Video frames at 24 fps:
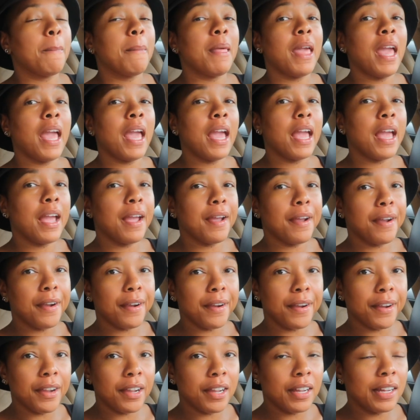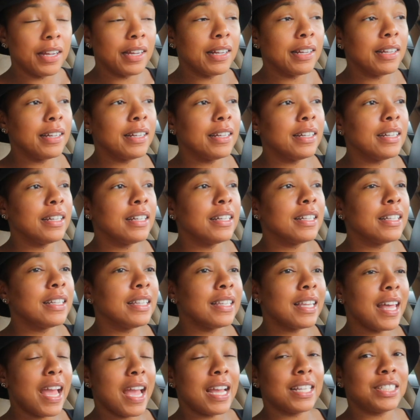hair,
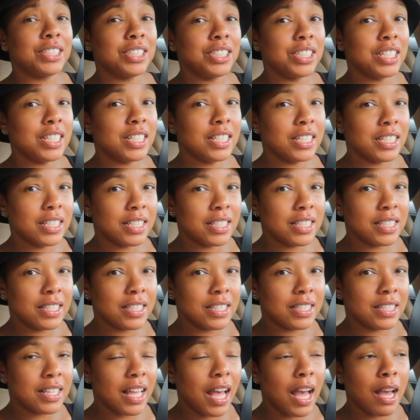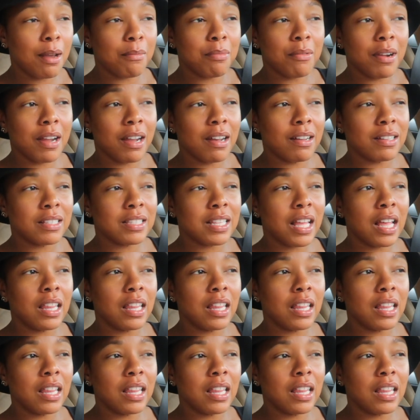lashes, eyebrows.